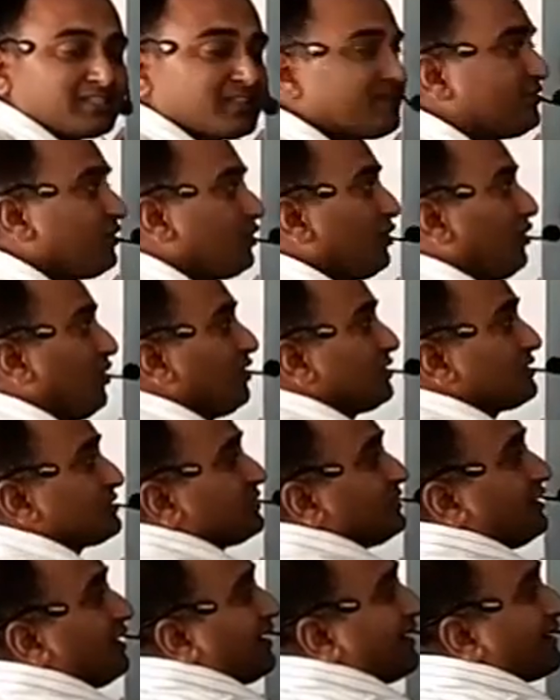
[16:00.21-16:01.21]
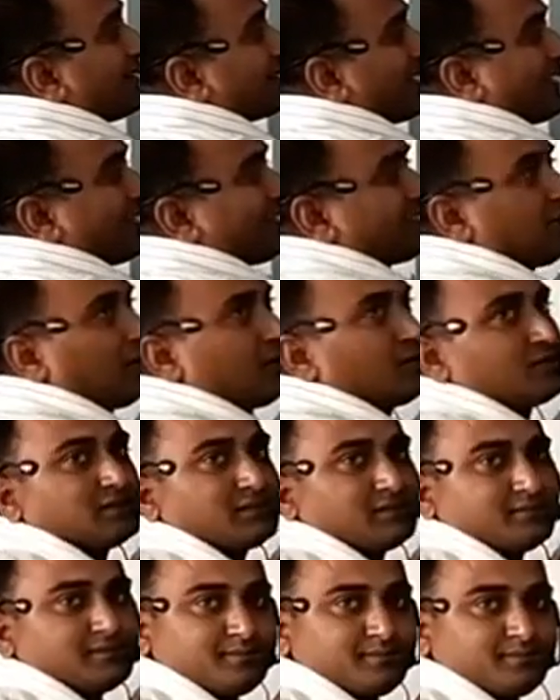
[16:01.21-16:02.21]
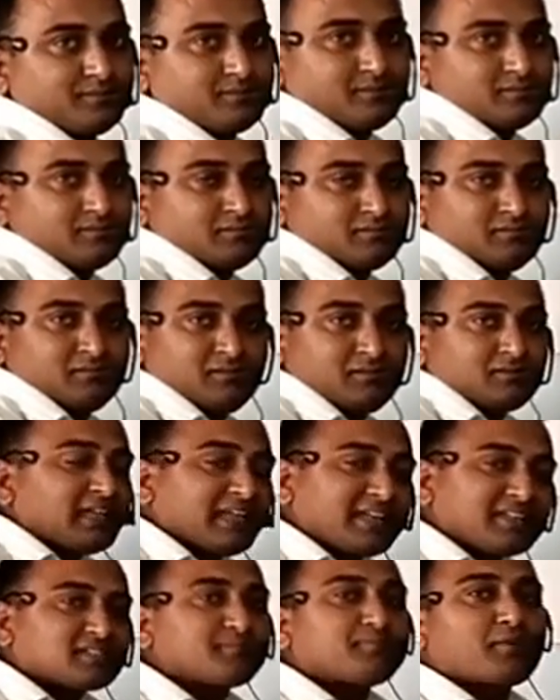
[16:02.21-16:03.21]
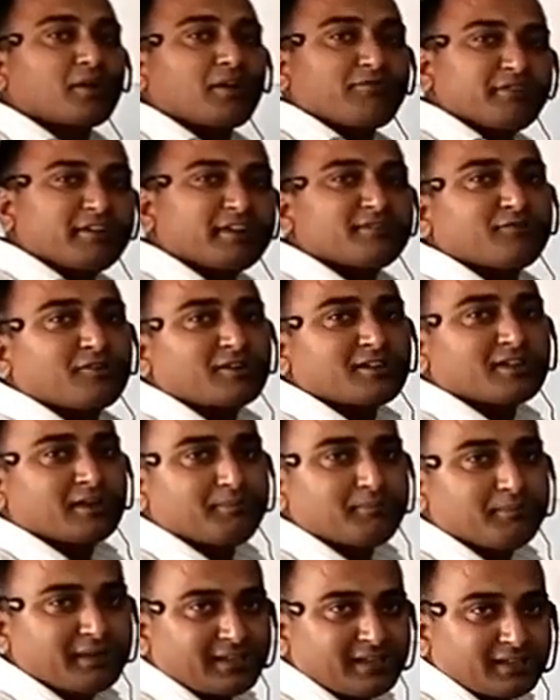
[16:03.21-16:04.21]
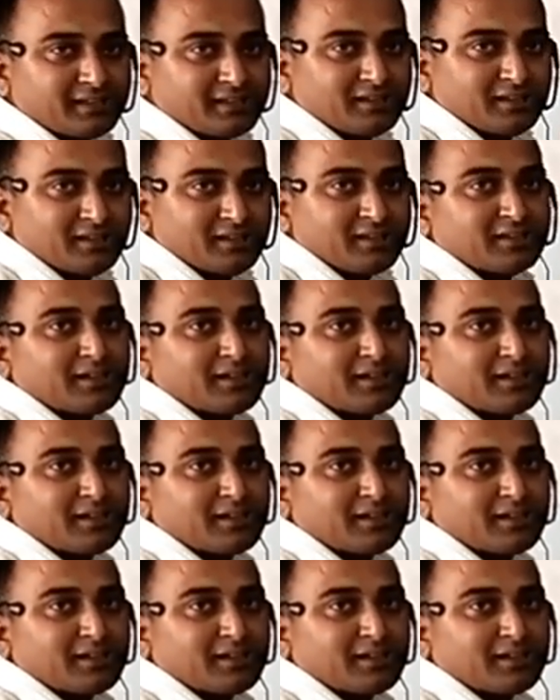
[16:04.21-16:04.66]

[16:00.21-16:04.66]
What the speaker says: was 10,000. There is a profit for company.